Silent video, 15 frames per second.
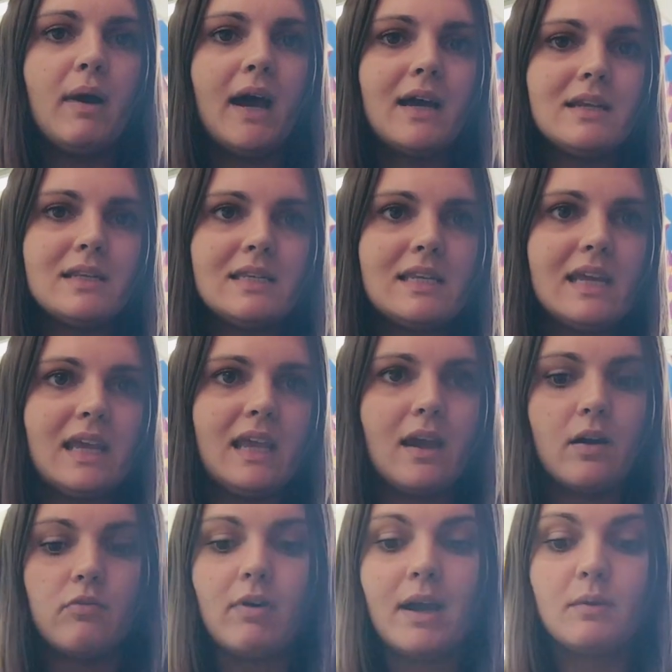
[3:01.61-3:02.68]
might see
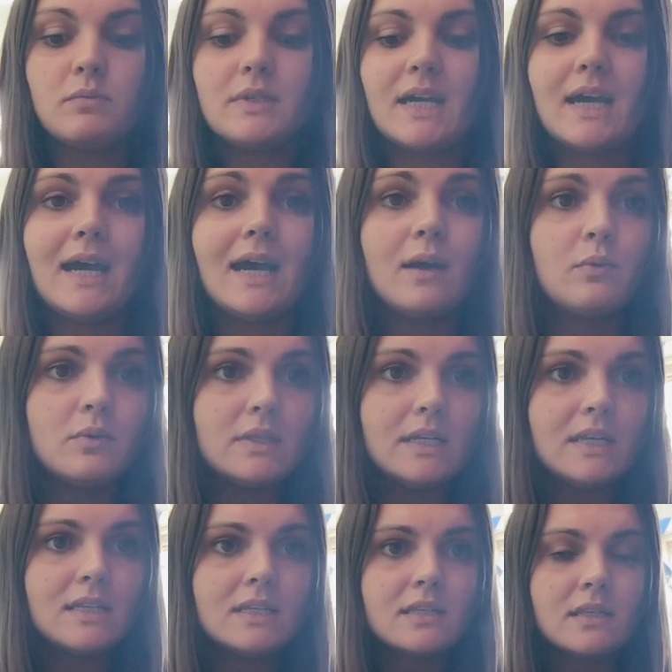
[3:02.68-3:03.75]
around our
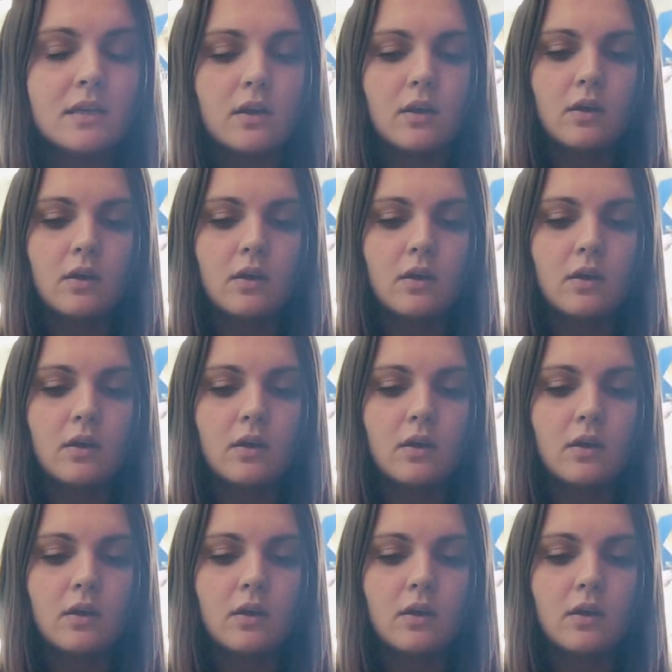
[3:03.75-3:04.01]
houses